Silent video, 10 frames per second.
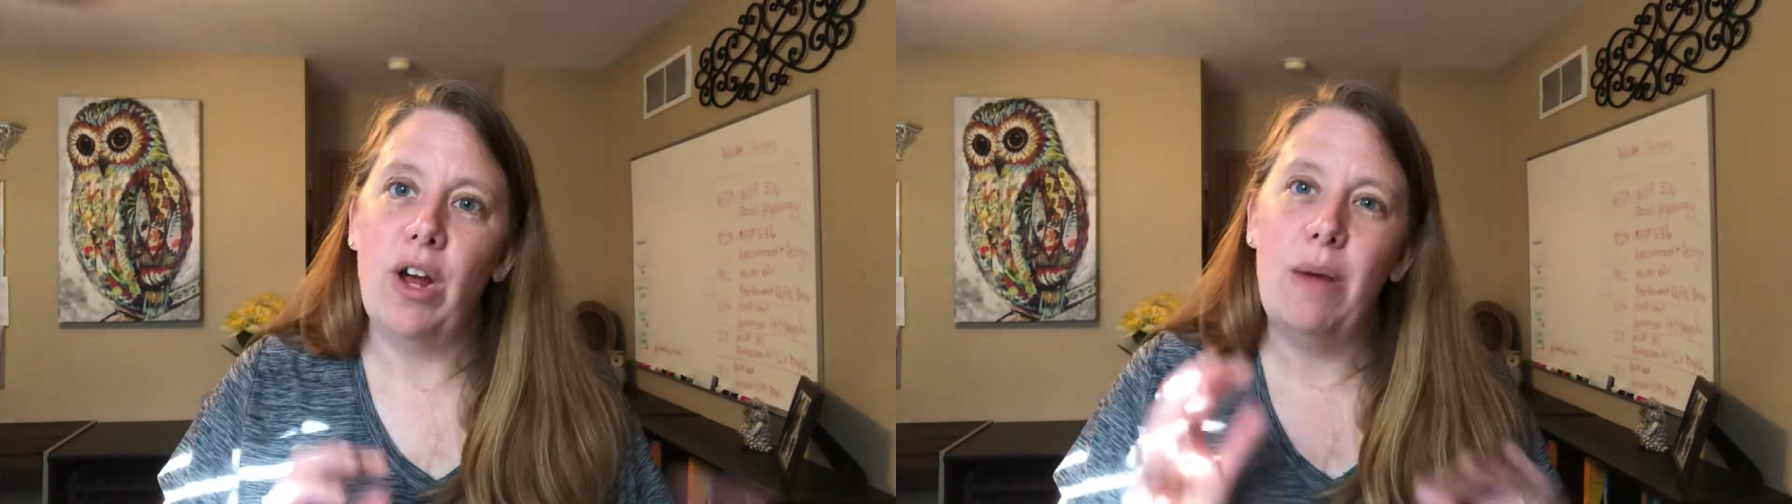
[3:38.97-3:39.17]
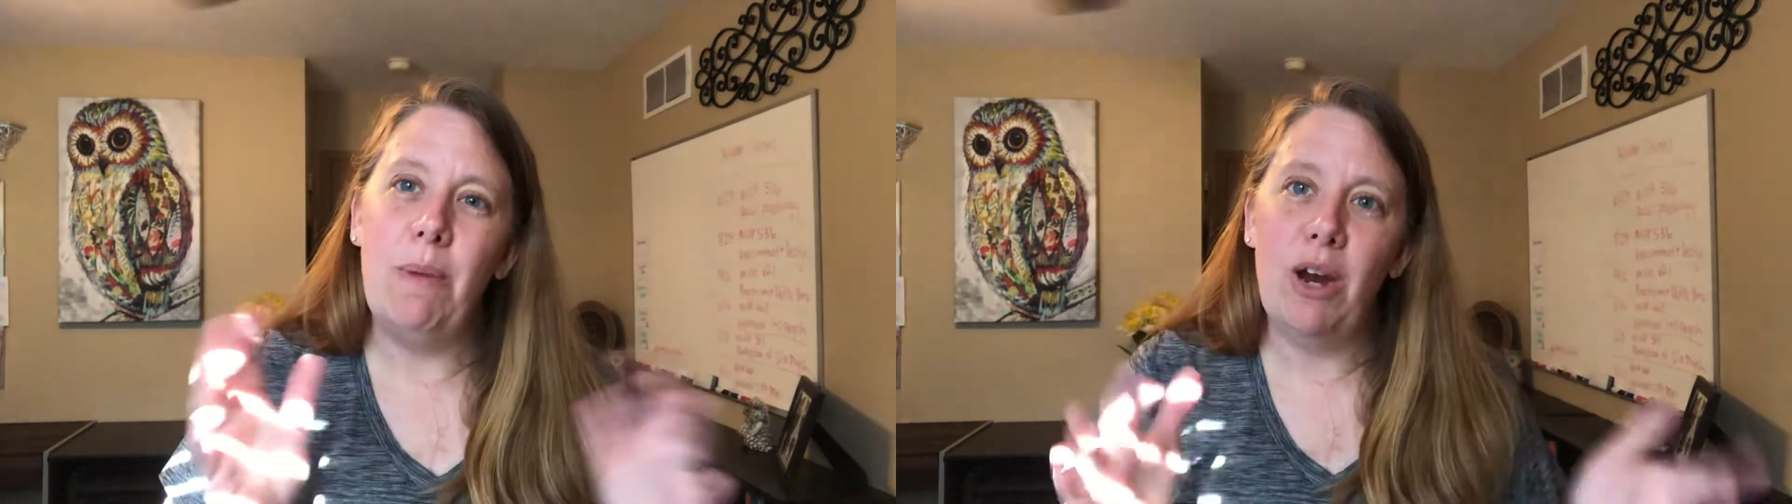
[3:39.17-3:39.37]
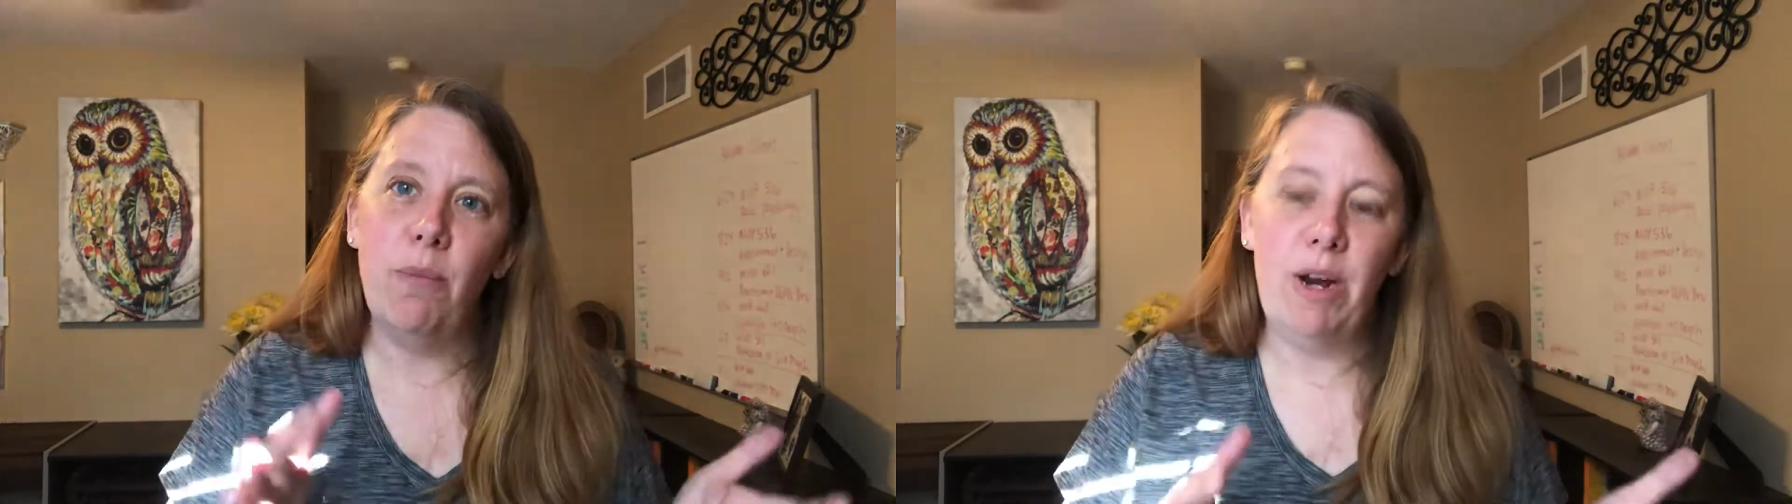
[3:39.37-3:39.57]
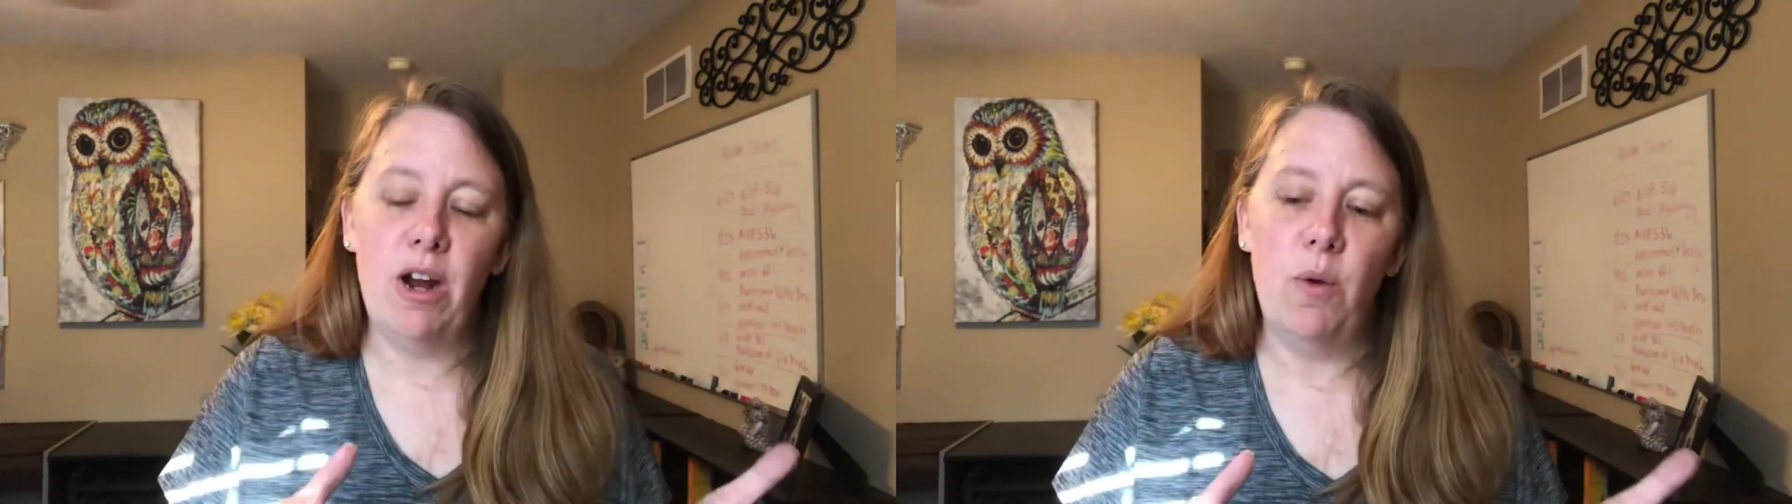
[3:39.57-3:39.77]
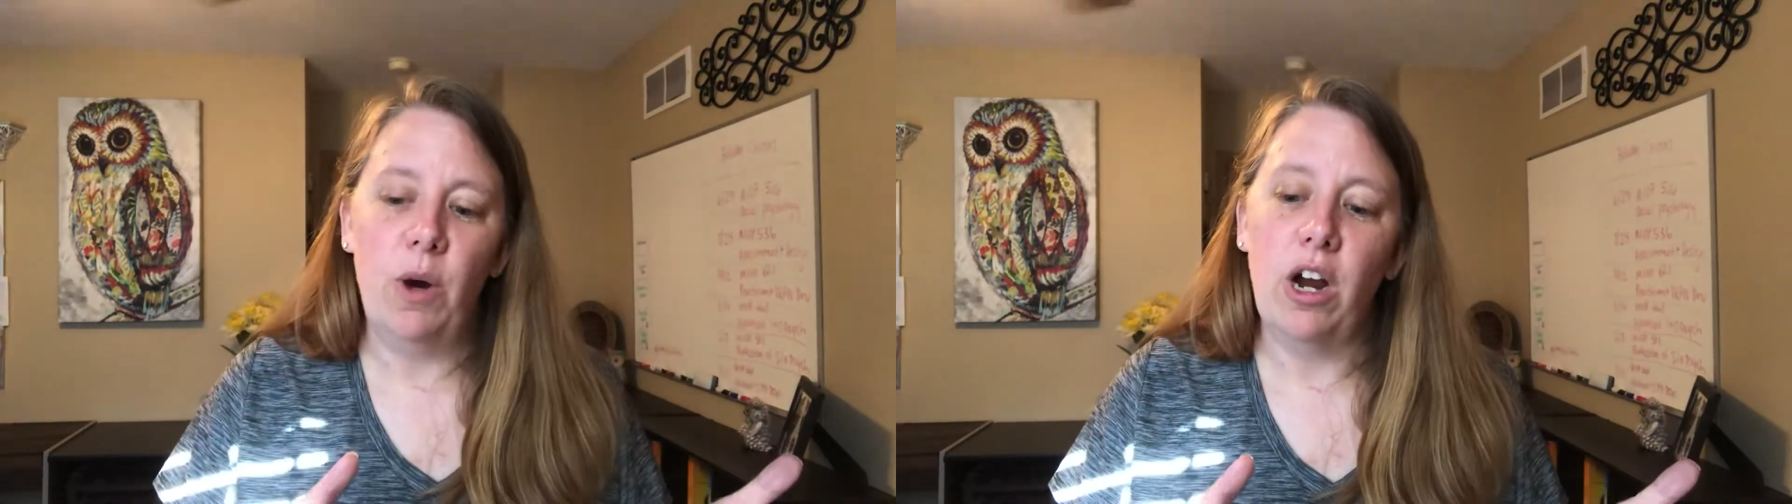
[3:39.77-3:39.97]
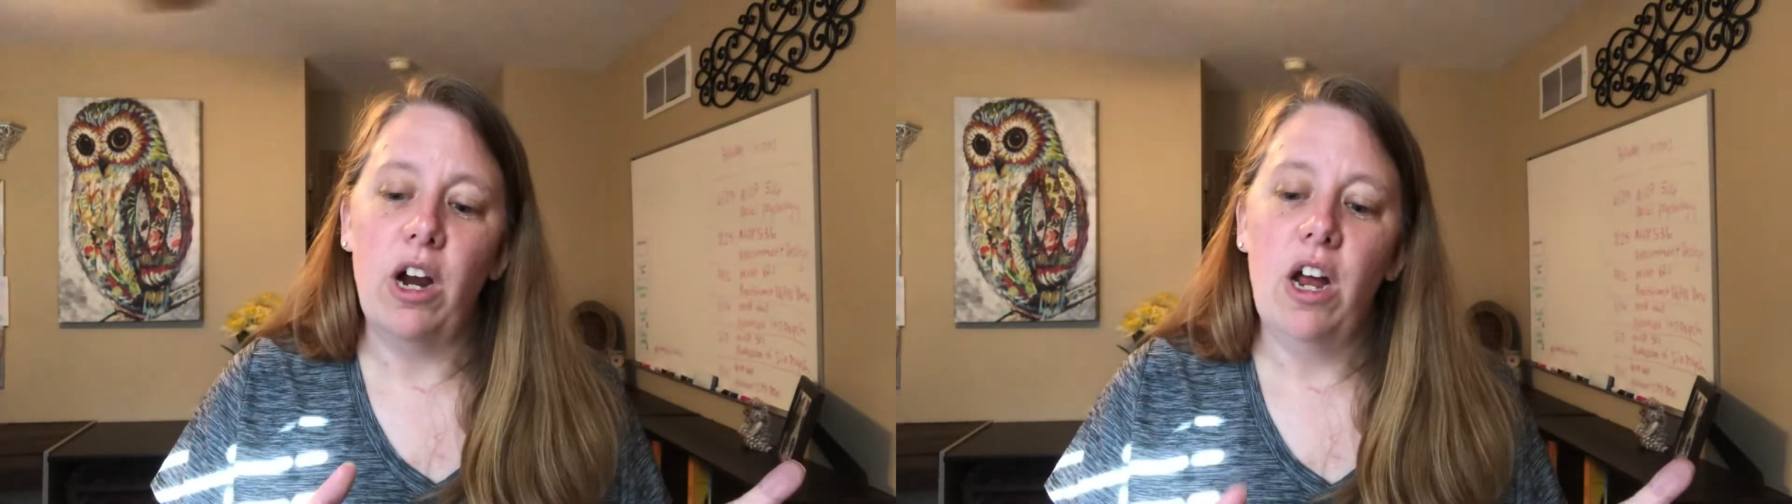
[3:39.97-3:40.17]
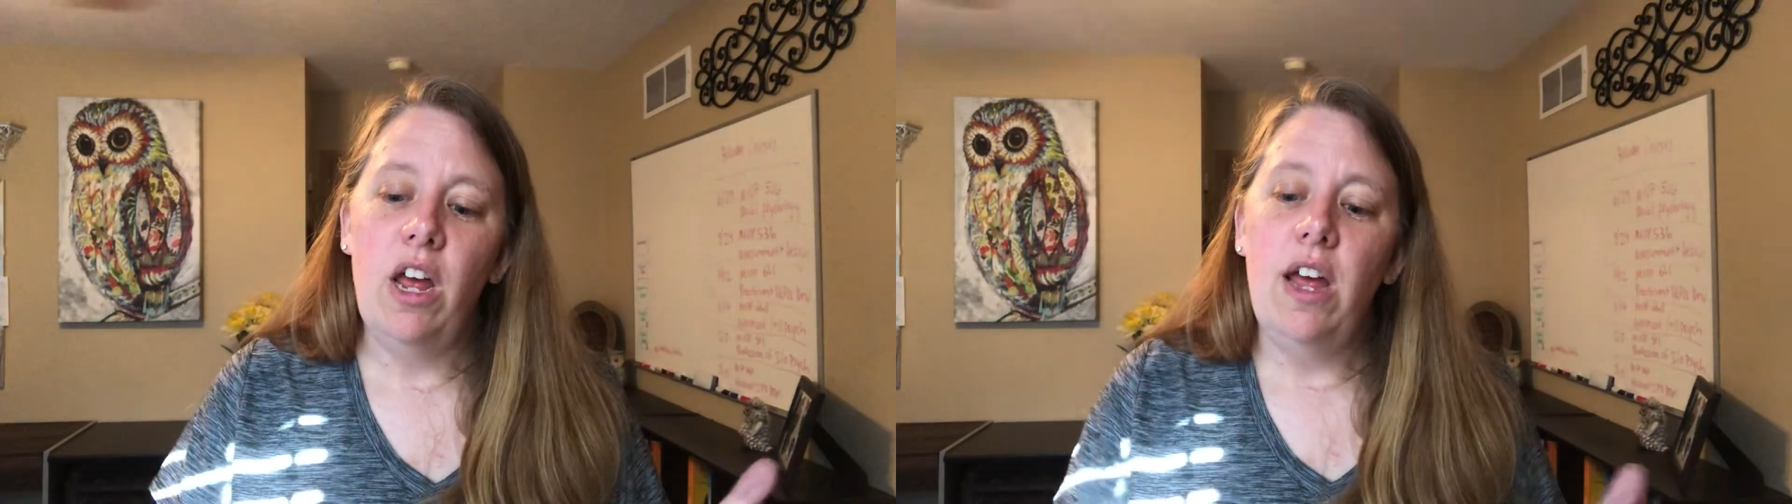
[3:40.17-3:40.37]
it may or may not work.